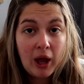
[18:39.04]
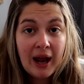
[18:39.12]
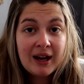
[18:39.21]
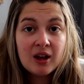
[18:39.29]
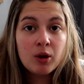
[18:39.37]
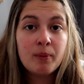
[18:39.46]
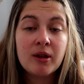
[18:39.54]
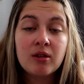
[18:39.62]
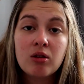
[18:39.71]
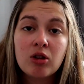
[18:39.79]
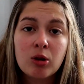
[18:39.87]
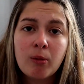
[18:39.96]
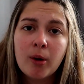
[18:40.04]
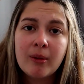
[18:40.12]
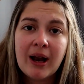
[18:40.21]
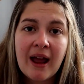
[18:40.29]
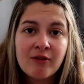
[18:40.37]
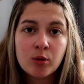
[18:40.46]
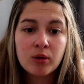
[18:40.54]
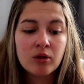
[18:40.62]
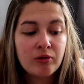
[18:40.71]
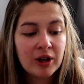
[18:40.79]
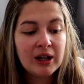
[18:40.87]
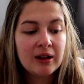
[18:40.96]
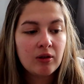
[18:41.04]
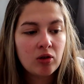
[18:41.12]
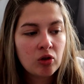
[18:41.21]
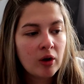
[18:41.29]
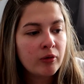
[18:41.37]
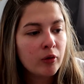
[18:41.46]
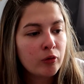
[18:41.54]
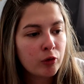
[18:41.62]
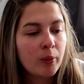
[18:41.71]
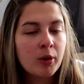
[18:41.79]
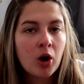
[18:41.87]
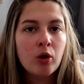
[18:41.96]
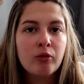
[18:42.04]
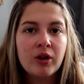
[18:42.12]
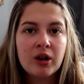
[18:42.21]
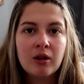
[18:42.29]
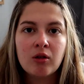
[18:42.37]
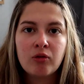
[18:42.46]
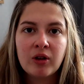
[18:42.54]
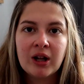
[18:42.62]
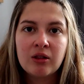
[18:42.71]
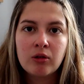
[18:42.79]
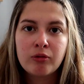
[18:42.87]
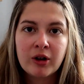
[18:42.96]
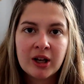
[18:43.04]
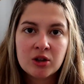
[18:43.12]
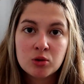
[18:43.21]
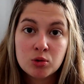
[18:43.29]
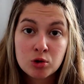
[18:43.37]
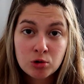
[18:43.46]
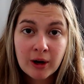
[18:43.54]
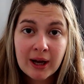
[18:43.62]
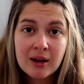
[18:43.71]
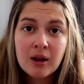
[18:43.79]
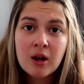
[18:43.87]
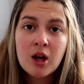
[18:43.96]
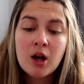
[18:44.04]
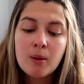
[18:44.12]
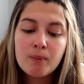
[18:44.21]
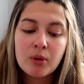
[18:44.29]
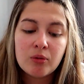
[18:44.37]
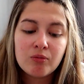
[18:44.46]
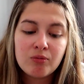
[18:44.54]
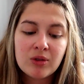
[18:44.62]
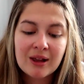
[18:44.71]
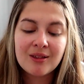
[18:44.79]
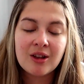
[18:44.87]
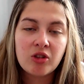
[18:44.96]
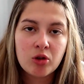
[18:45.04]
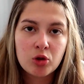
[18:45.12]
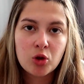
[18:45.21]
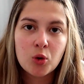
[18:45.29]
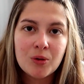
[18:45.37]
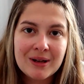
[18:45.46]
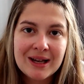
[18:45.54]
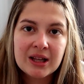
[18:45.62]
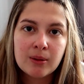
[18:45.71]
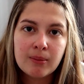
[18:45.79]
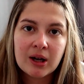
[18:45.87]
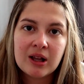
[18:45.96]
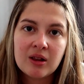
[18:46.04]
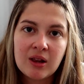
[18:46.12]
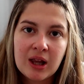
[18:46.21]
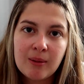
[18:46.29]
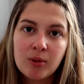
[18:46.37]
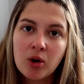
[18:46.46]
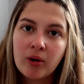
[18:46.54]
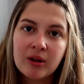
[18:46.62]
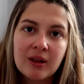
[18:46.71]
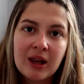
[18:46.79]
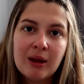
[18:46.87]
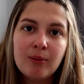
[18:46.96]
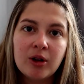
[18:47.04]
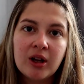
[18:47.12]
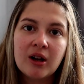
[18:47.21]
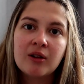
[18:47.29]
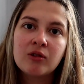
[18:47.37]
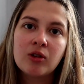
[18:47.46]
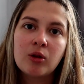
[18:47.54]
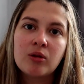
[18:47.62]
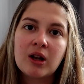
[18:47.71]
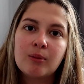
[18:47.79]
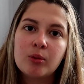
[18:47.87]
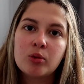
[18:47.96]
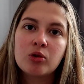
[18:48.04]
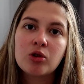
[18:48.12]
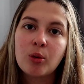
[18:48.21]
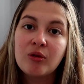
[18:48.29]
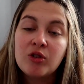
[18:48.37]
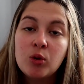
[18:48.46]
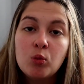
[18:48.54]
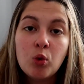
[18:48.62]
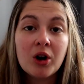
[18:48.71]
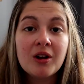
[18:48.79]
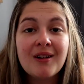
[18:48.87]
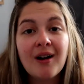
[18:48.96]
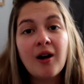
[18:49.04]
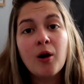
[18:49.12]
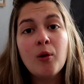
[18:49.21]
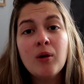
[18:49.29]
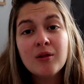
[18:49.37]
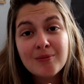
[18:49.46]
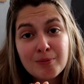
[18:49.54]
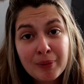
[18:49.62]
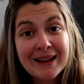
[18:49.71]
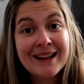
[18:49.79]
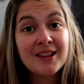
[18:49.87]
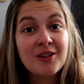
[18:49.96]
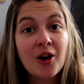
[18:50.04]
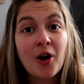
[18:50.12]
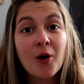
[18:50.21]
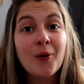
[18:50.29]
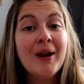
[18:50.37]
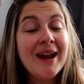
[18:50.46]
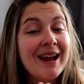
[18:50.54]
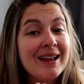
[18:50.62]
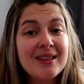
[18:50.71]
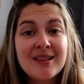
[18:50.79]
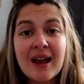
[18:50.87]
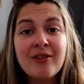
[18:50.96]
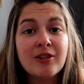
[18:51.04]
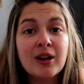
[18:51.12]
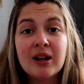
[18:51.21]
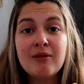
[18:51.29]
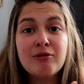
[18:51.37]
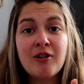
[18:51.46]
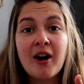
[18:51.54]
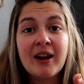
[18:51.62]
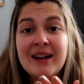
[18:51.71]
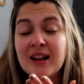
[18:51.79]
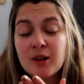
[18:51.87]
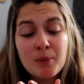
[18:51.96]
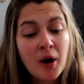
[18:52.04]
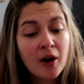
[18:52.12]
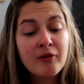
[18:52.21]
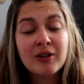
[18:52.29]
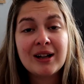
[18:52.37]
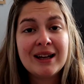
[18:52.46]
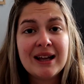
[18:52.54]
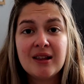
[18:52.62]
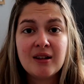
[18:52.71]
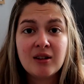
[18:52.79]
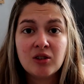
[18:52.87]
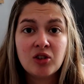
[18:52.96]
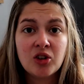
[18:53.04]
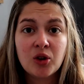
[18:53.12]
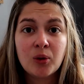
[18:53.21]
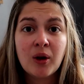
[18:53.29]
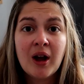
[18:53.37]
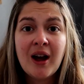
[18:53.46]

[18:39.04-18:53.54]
any other business at the moment, everyone's feeling the suffer from COVID and is feeling the financial strain. But things like the zoo need the money to keep going, to keep looking after those animals. So if you want to go, please go. It's definitely fine. It's perfectly easy to do,